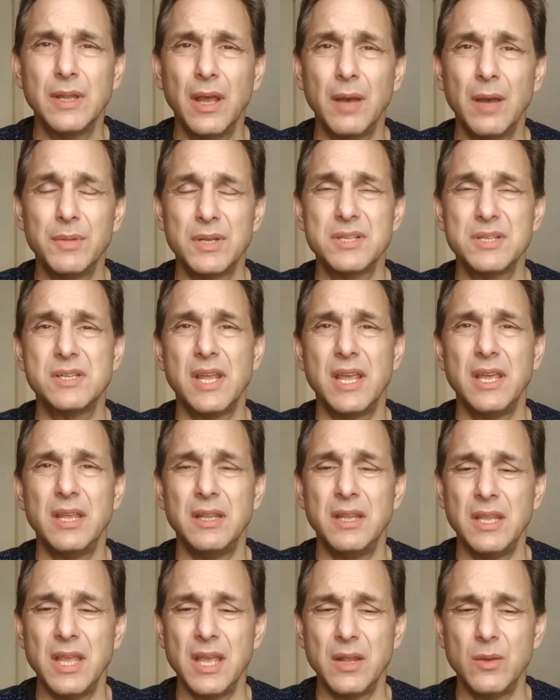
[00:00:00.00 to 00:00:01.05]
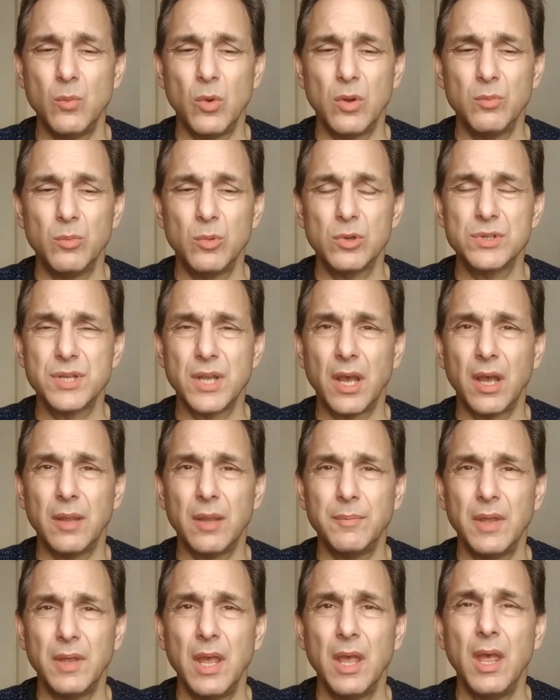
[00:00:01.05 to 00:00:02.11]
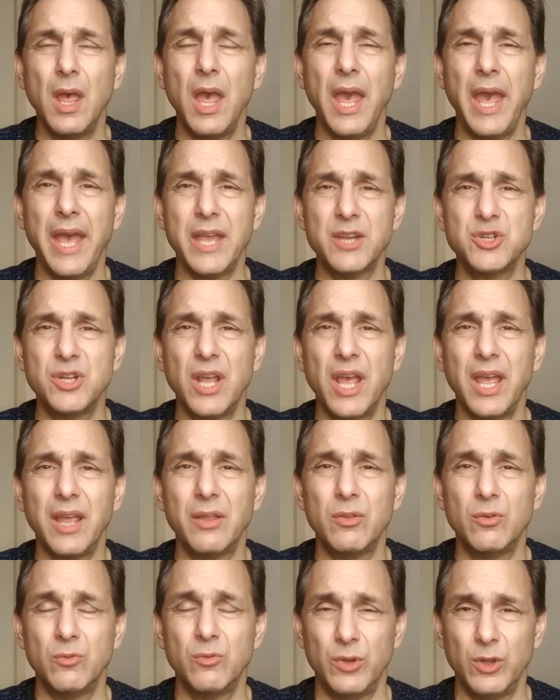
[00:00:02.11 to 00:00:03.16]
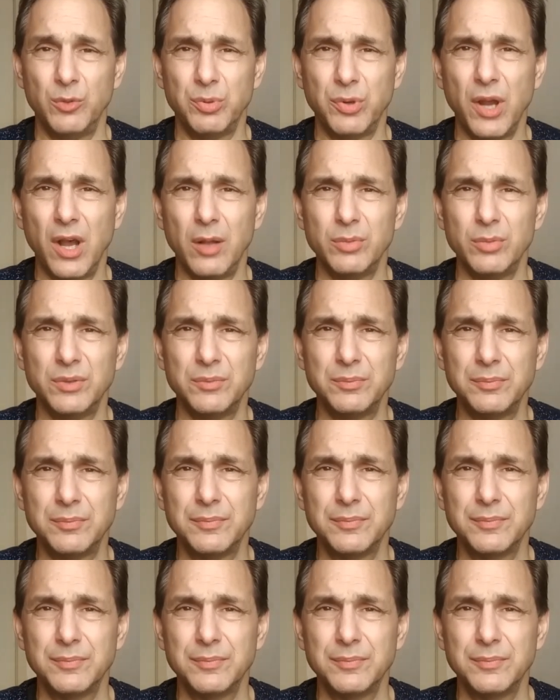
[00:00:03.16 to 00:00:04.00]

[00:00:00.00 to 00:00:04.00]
I'm going to say it in the end one more time. Hashtag the real problem.